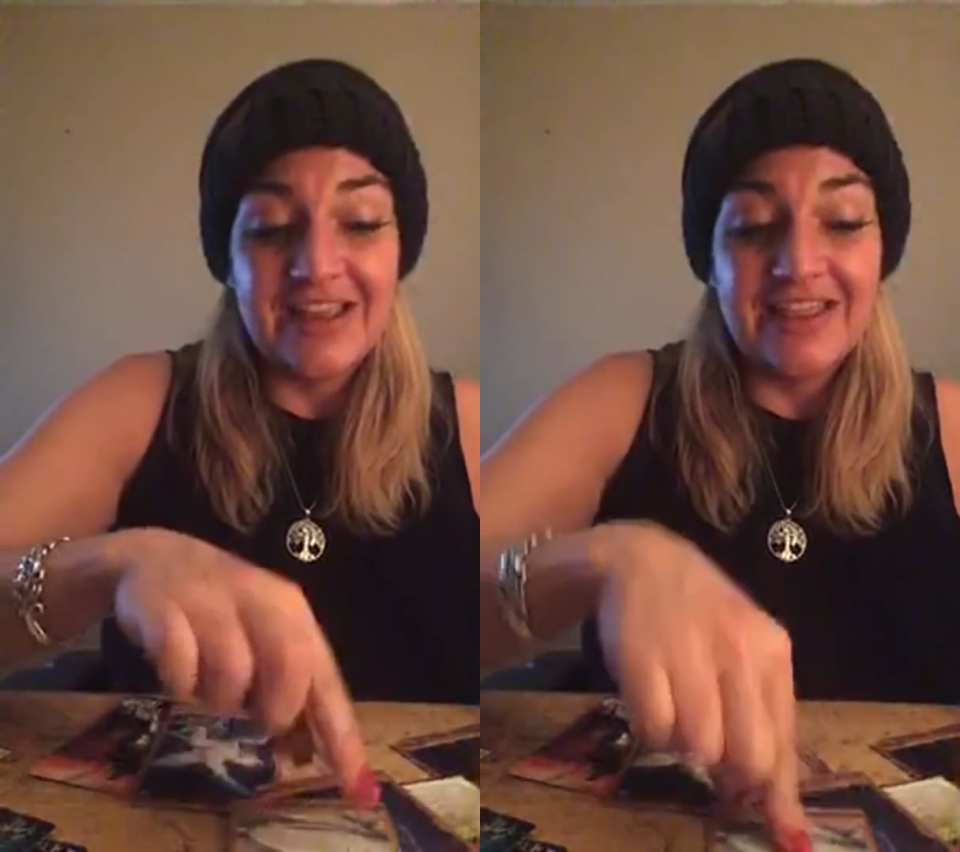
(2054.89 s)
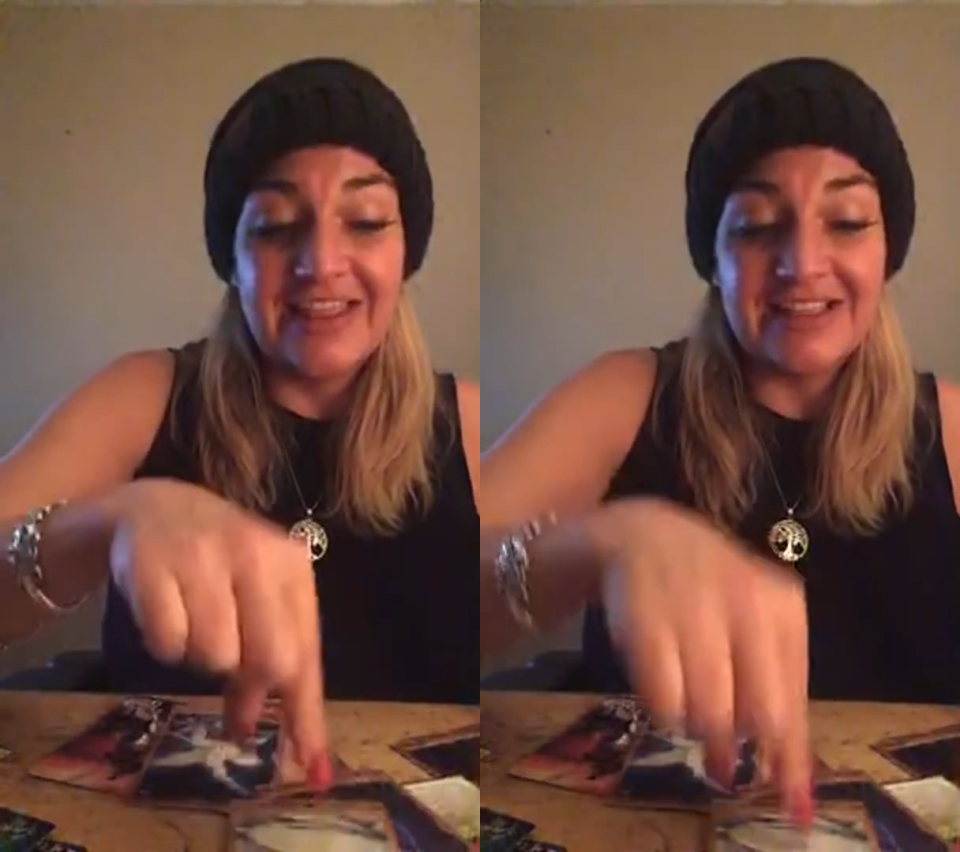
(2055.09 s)

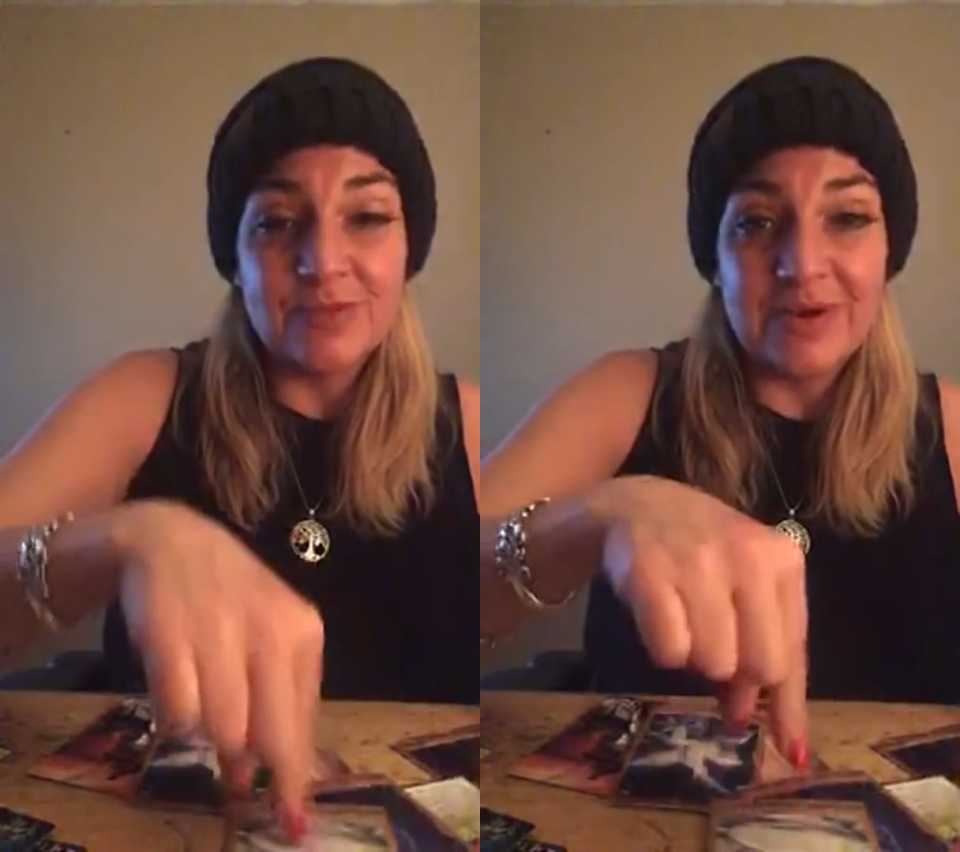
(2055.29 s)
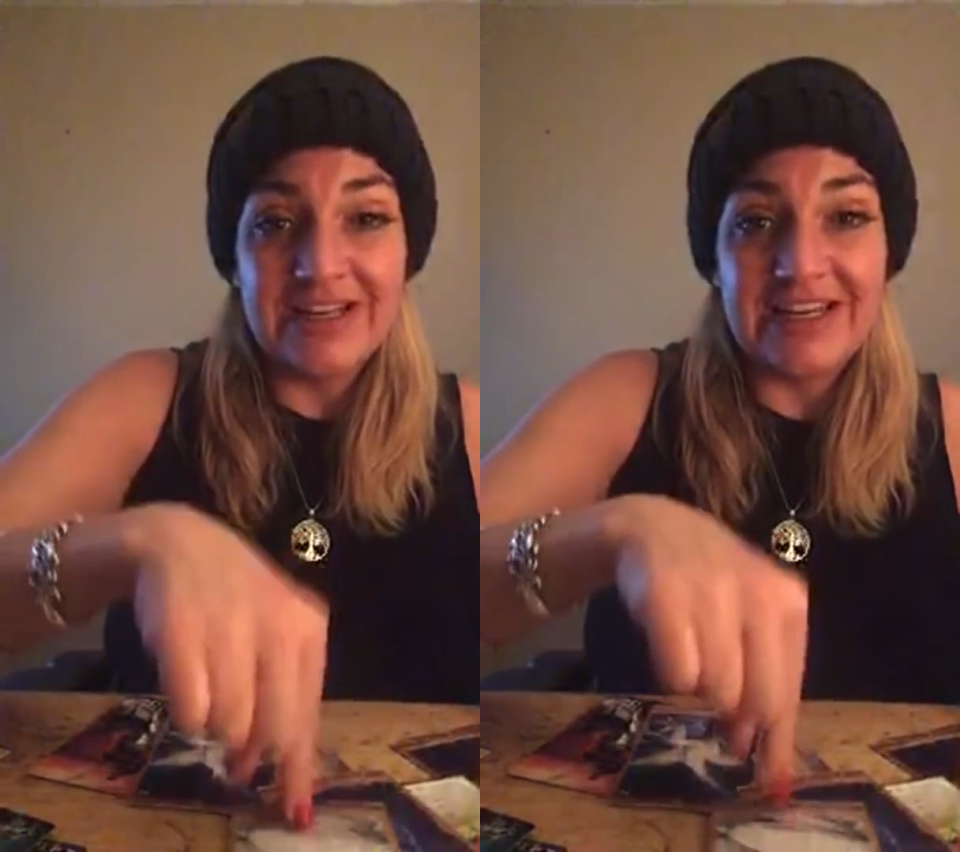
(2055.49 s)
this
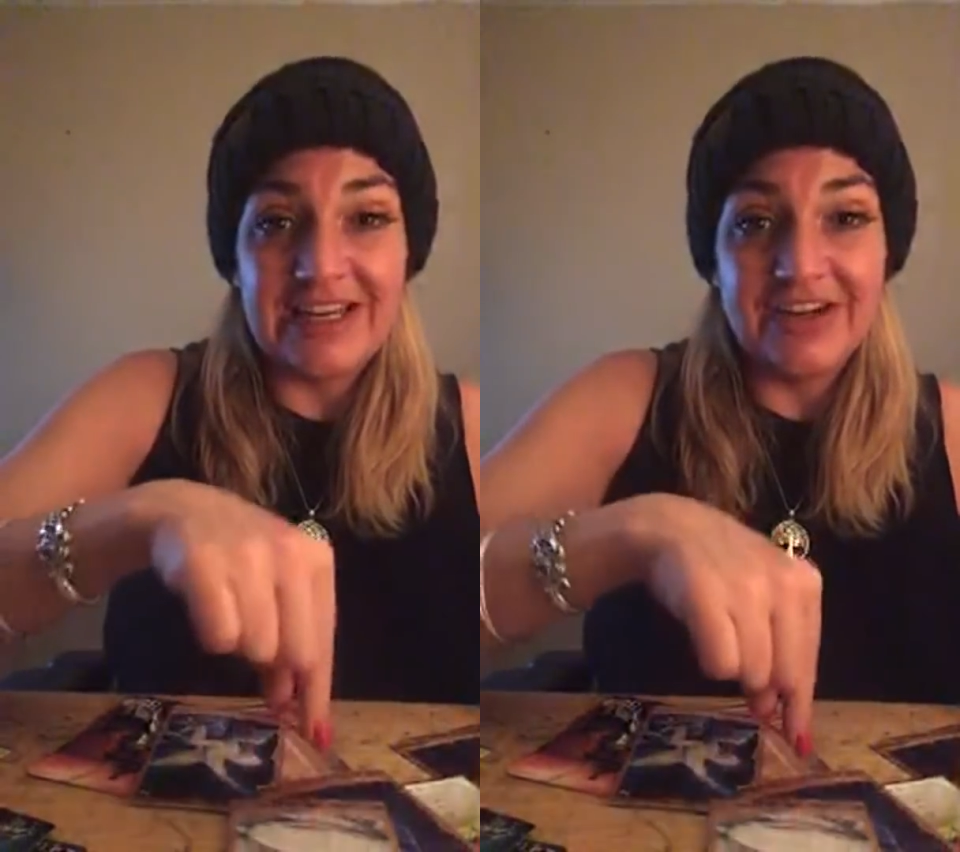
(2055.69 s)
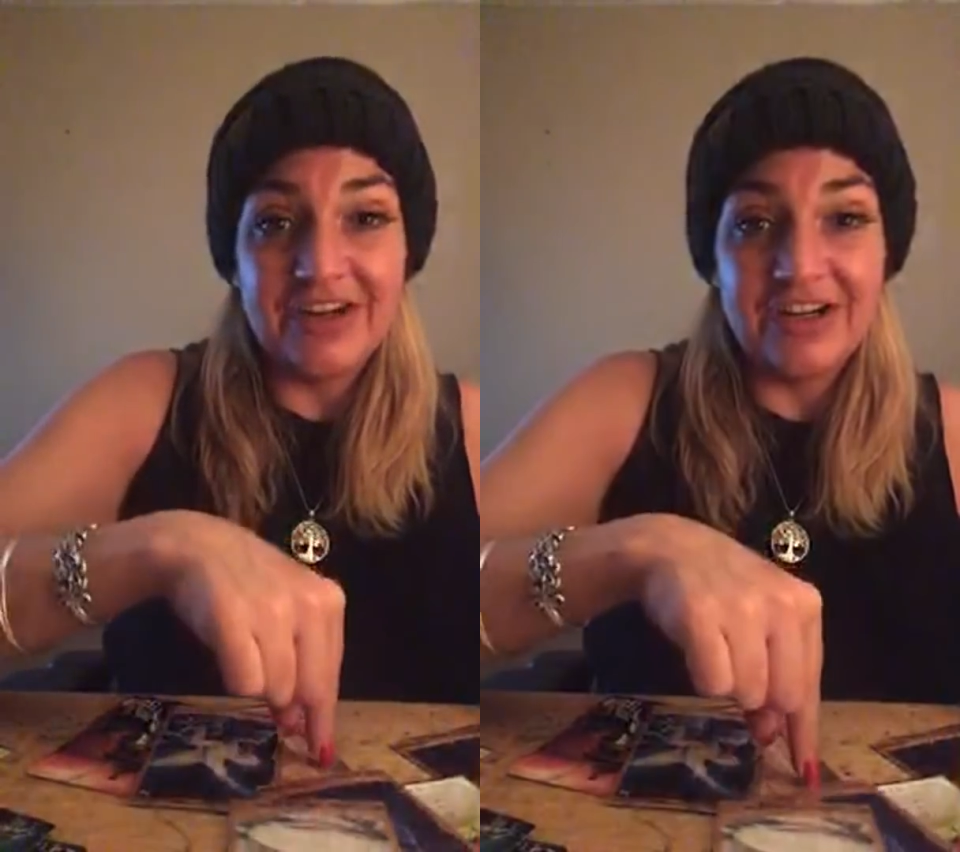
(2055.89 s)
one
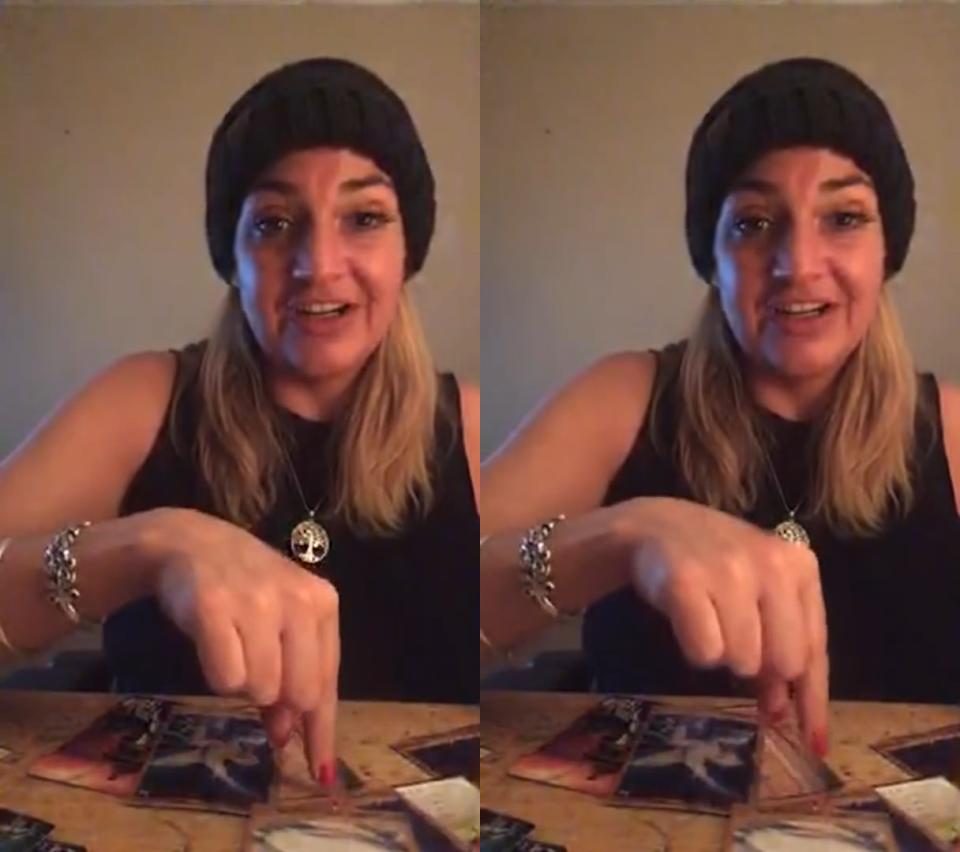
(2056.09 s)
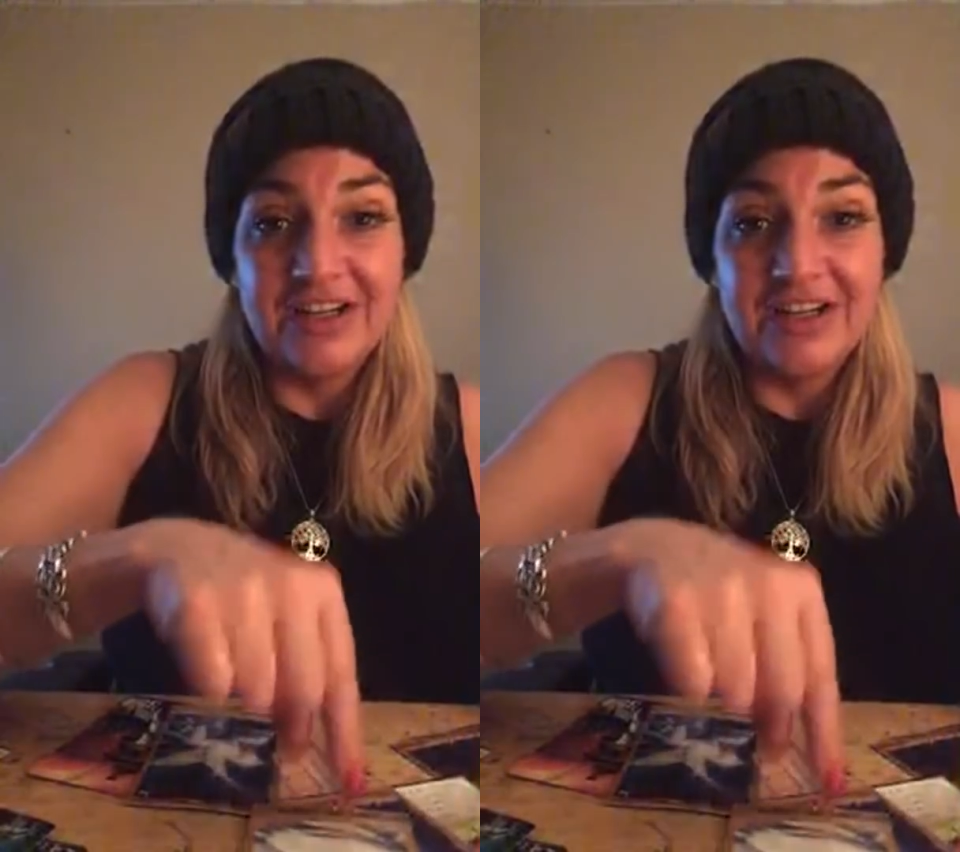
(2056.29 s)
here,